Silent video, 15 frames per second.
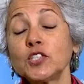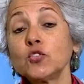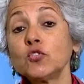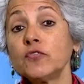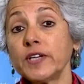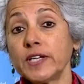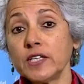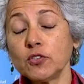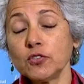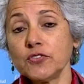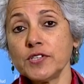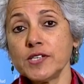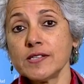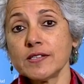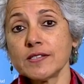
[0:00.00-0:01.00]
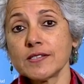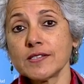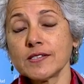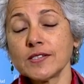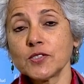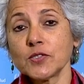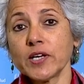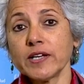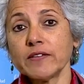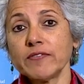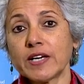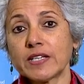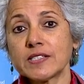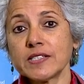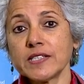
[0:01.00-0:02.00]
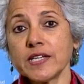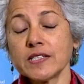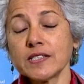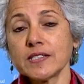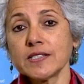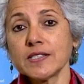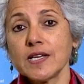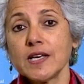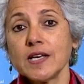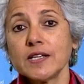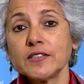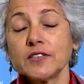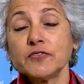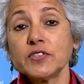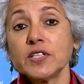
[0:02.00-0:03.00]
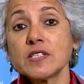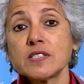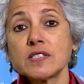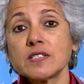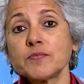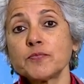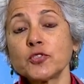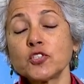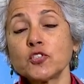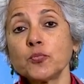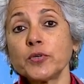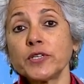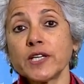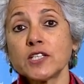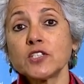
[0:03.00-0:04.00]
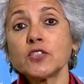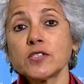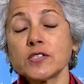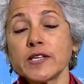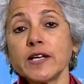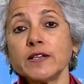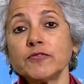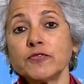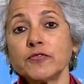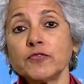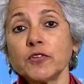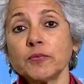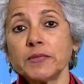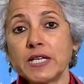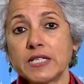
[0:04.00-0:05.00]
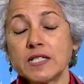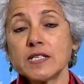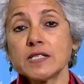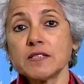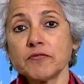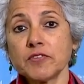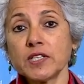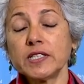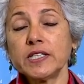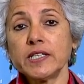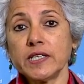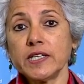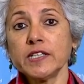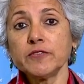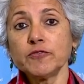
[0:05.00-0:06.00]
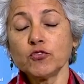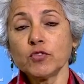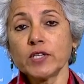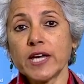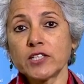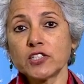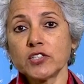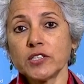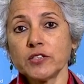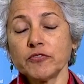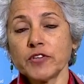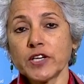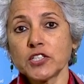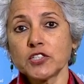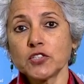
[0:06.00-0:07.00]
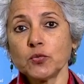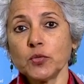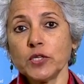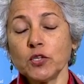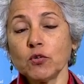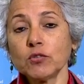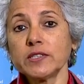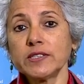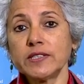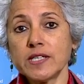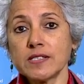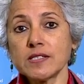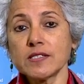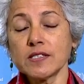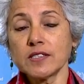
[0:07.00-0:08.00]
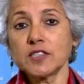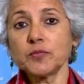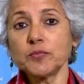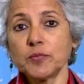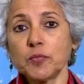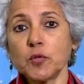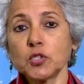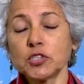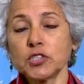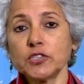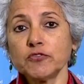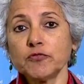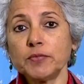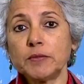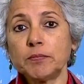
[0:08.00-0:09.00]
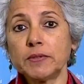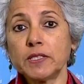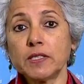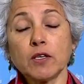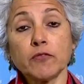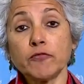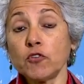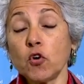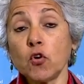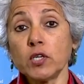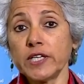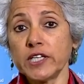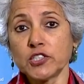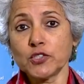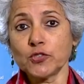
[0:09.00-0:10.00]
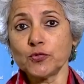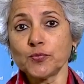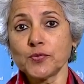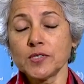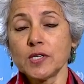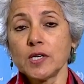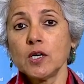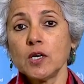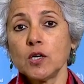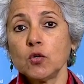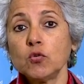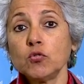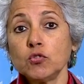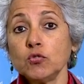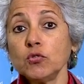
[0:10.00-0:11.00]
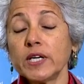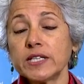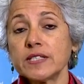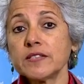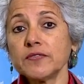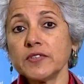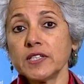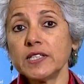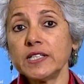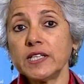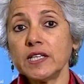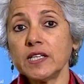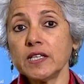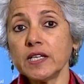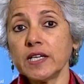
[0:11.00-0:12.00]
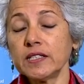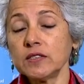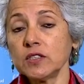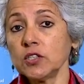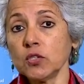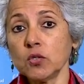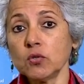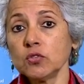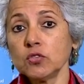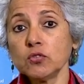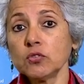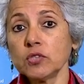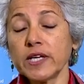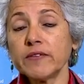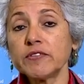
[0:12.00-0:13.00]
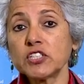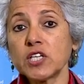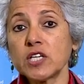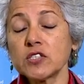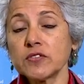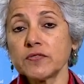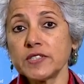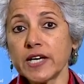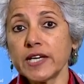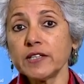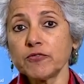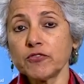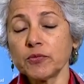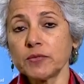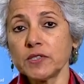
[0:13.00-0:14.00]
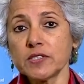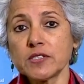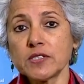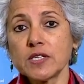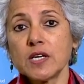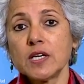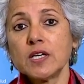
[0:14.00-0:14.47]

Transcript: are two very good reasons to get vaccinated. The first is to protect yourself from getting severely ill if you catch the infection. We know that there's a certain proportion of people of all age groups who do get severely ill, and you know, you could have a chance of dying from this